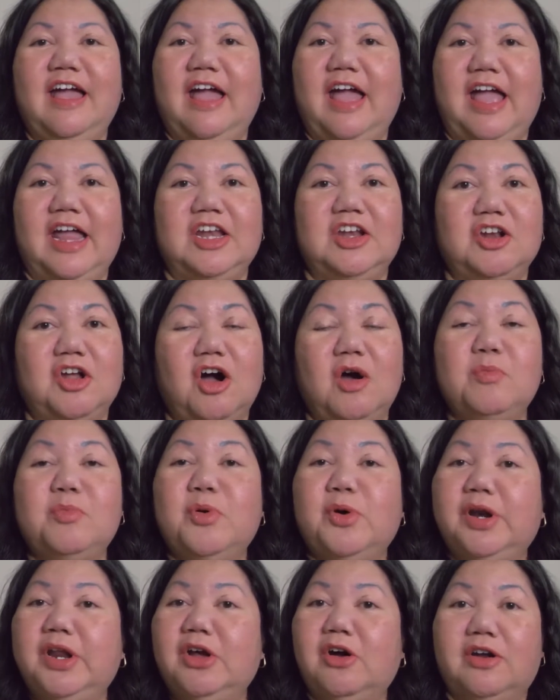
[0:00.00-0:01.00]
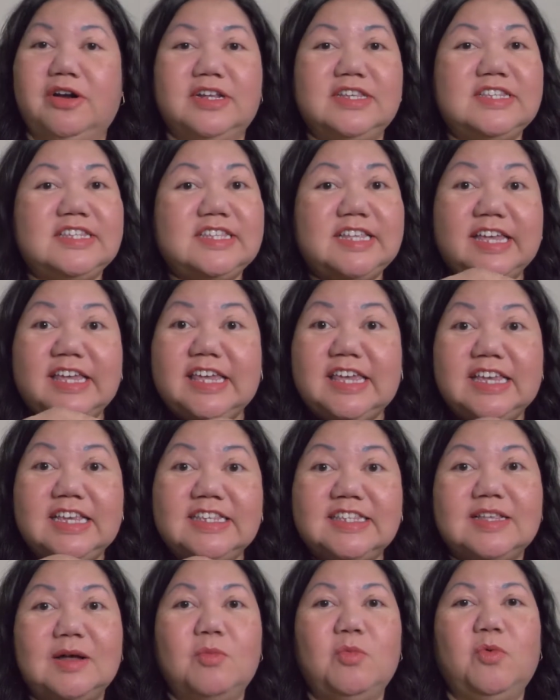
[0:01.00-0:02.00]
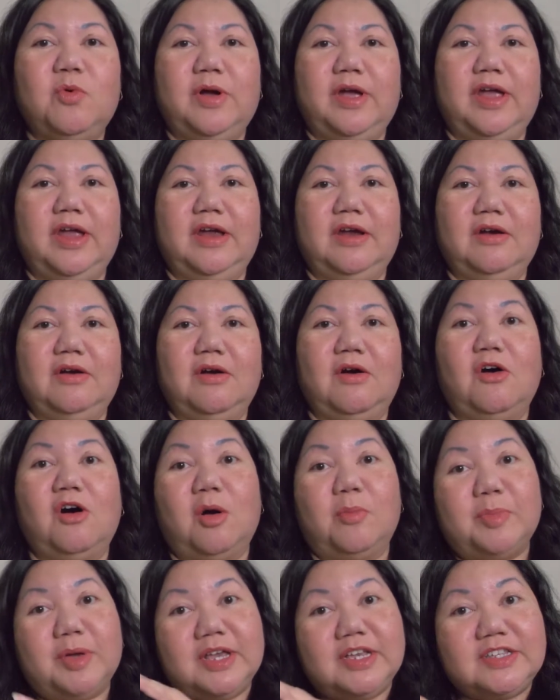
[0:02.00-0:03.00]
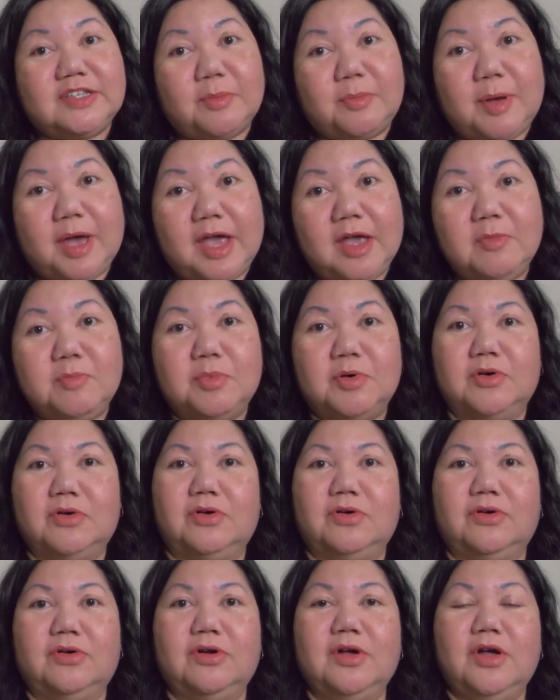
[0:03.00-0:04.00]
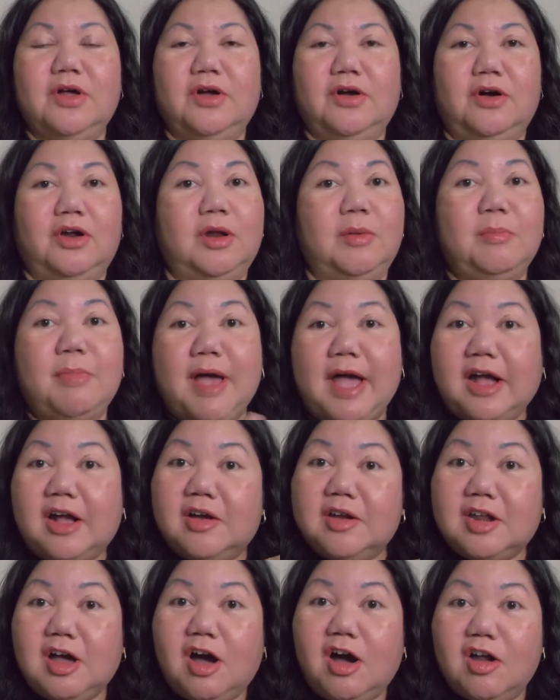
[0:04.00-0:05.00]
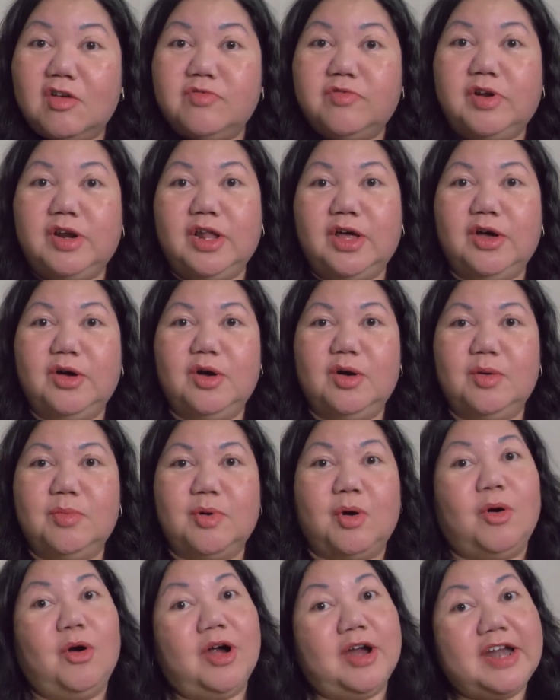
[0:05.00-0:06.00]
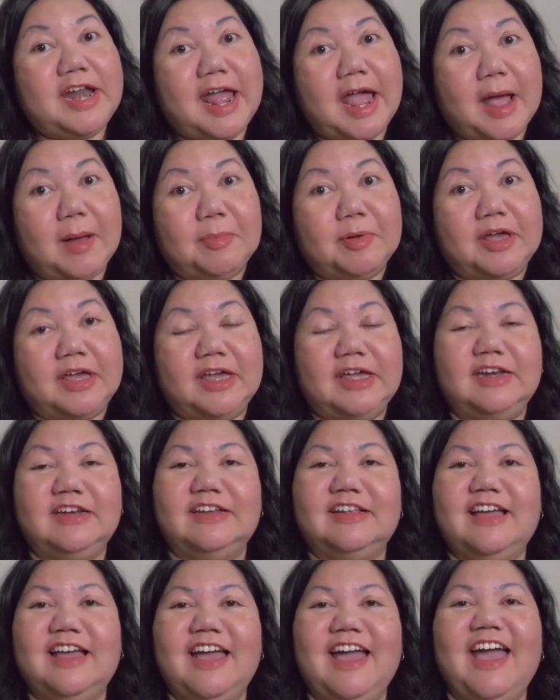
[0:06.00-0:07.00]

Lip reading: and not put it on a sticky somewhere or a piece of paper or the back of the envelope or a napkin,